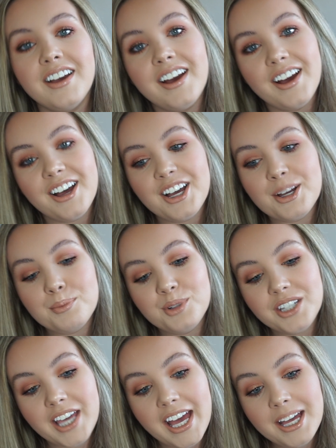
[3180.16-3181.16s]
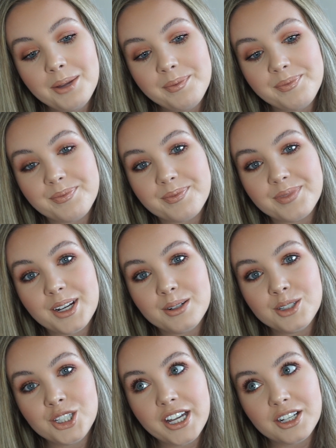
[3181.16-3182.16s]
But yeah, go
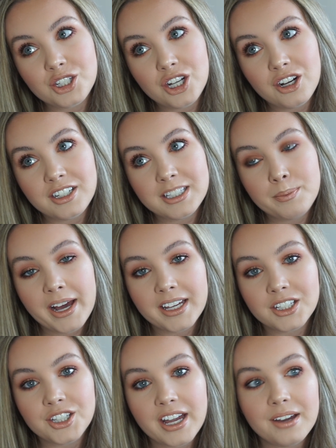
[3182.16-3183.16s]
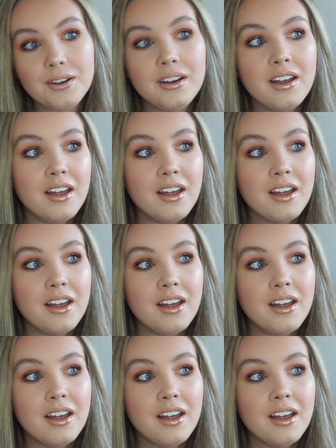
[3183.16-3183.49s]
and check Charlie's page out.